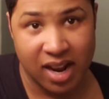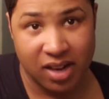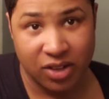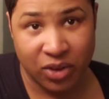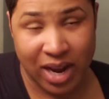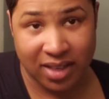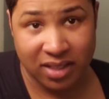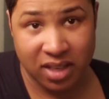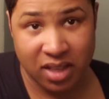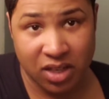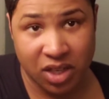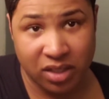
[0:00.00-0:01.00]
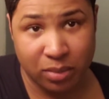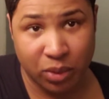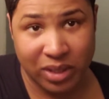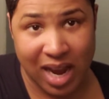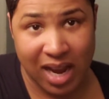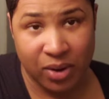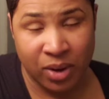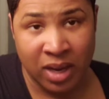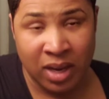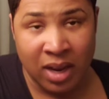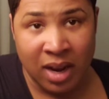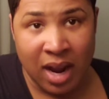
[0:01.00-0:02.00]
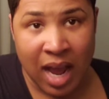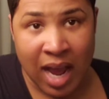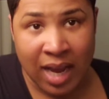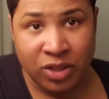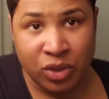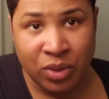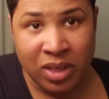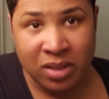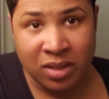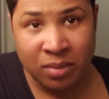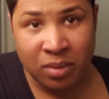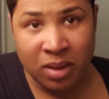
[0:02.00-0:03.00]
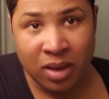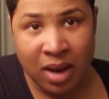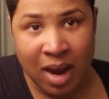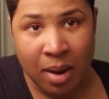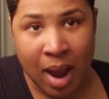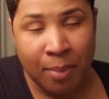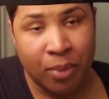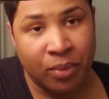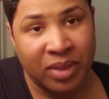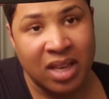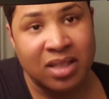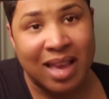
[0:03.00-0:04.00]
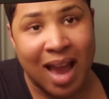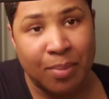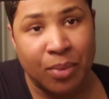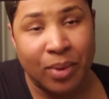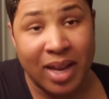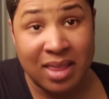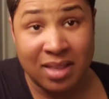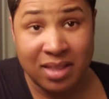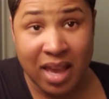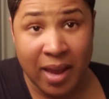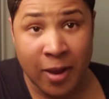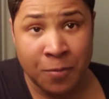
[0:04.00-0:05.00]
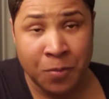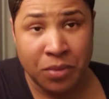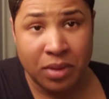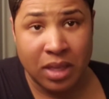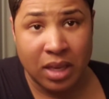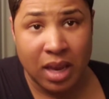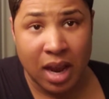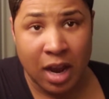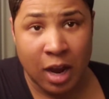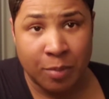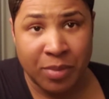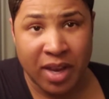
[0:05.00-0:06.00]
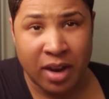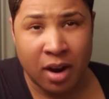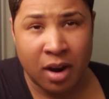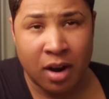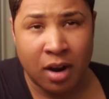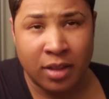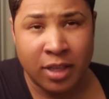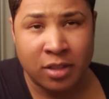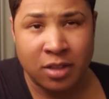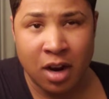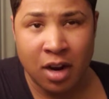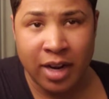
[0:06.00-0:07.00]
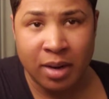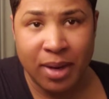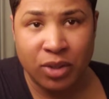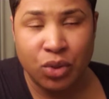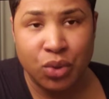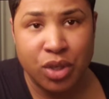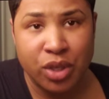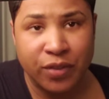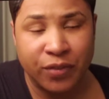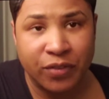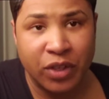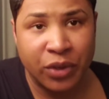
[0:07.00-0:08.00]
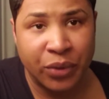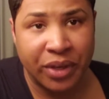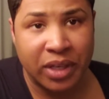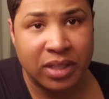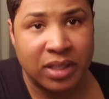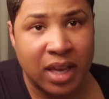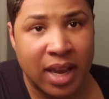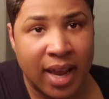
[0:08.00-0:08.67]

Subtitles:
You guys see the adjustable dial? I do these. These operate the same. They start at about 250 degrees